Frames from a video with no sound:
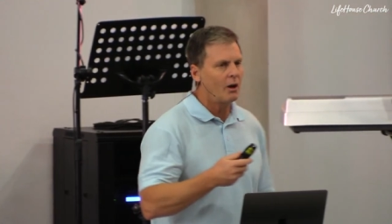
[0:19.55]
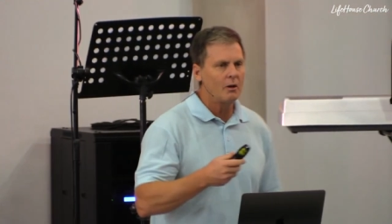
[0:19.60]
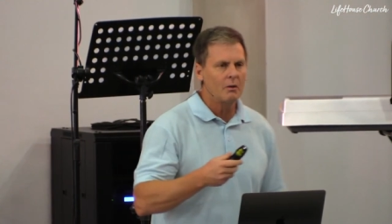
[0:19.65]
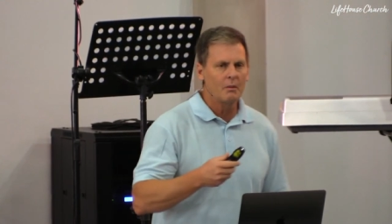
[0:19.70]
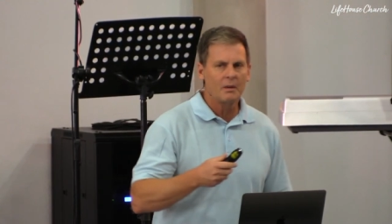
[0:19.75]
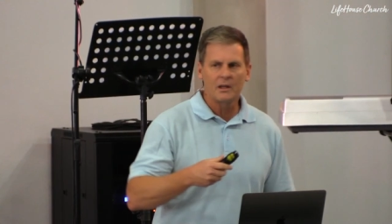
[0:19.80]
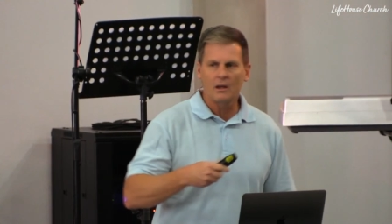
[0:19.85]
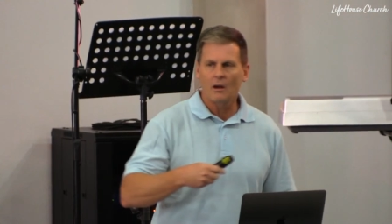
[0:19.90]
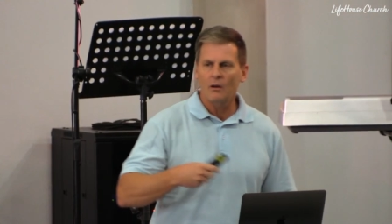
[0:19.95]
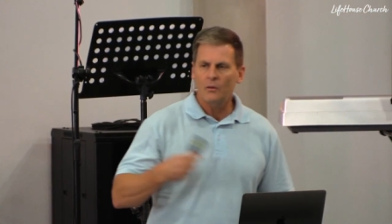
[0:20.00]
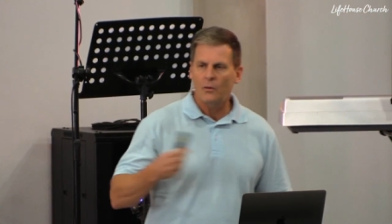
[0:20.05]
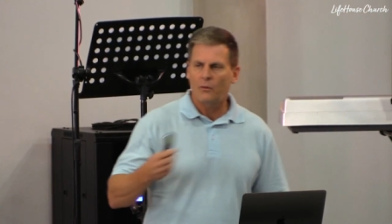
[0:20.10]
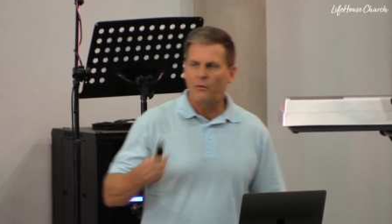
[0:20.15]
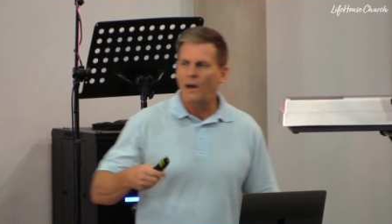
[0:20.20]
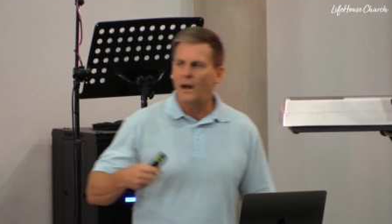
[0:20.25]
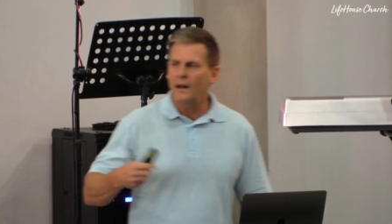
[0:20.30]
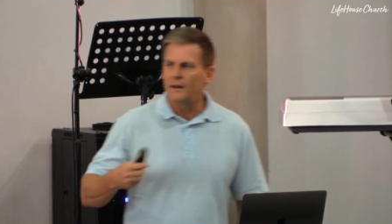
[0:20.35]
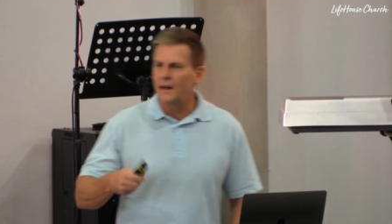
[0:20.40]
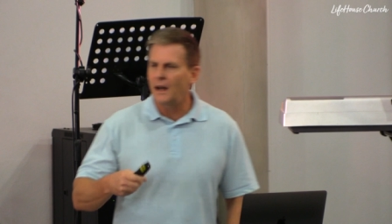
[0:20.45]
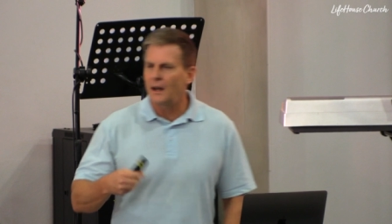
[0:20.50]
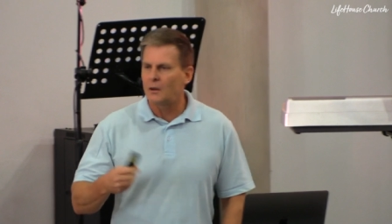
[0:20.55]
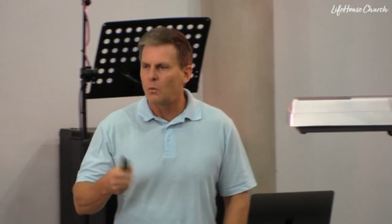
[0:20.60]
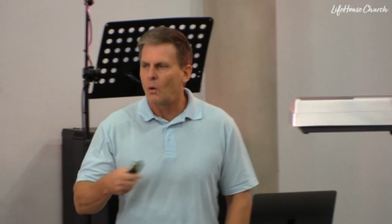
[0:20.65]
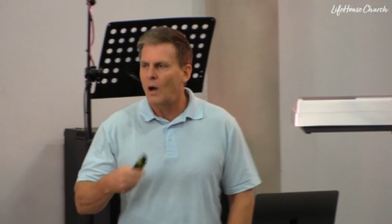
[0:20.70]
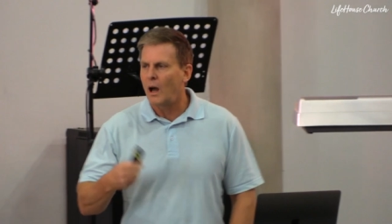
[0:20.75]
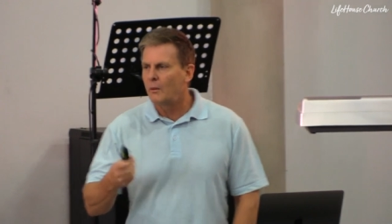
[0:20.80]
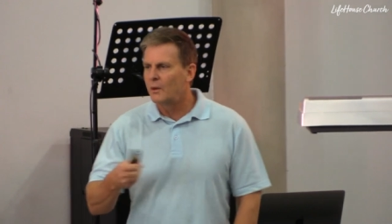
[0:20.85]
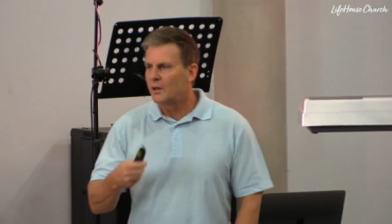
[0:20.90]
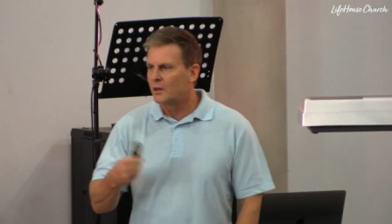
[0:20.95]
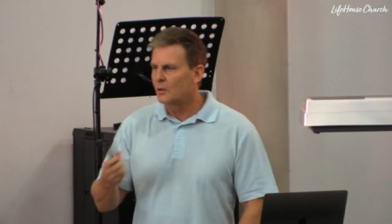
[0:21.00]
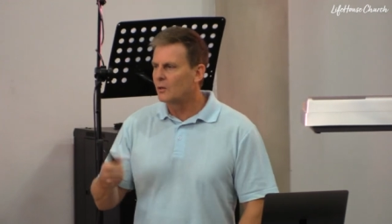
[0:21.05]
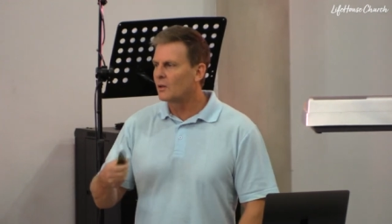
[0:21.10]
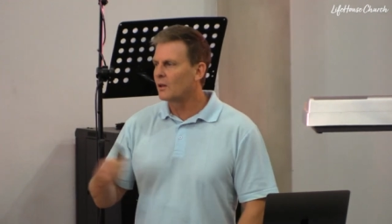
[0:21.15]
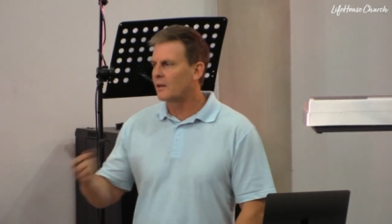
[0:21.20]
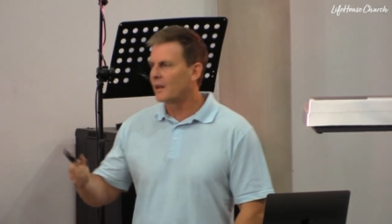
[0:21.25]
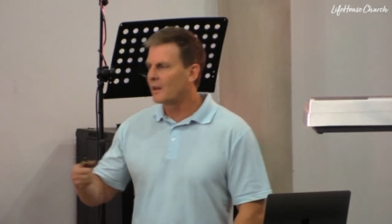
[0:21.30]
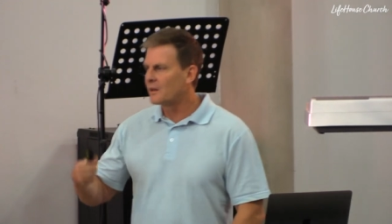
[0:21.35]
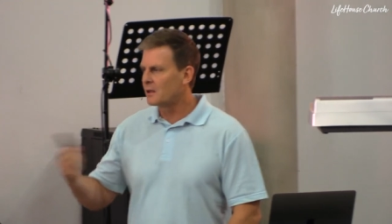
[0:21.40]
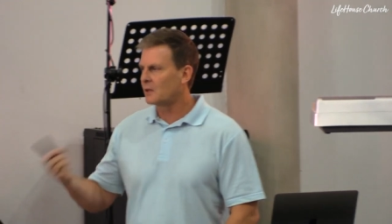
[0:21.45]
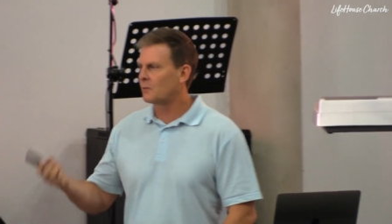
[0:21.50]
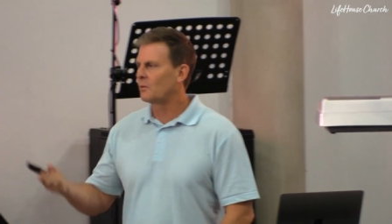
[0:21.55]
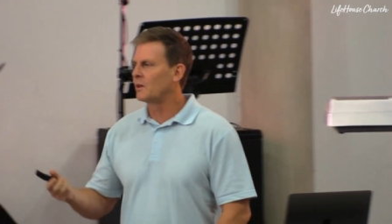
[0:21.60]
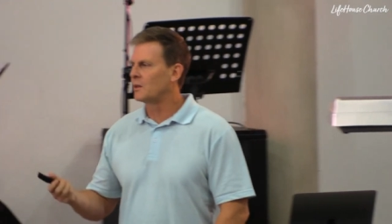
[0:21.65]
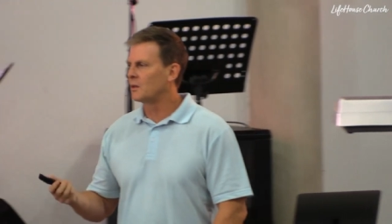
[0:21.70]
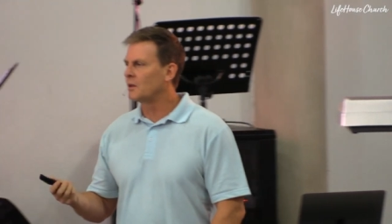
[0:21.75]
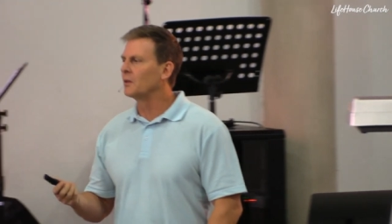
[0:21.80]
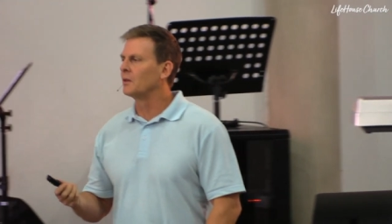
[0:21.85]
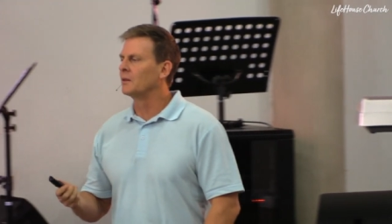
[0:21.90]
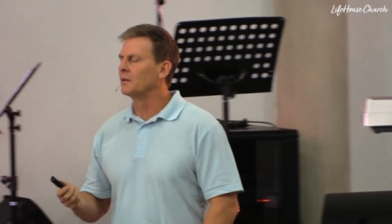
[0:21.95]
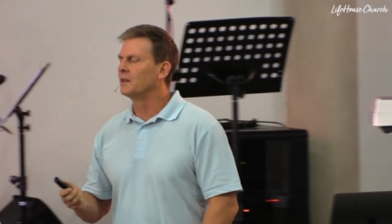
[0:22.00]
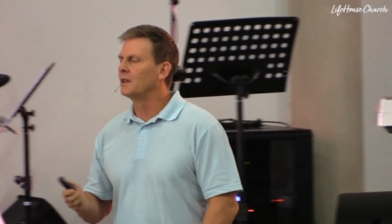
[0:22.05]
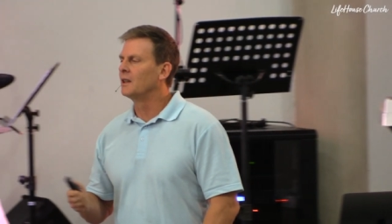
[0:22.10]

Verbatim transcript: and we don't find out why we do the things that we do.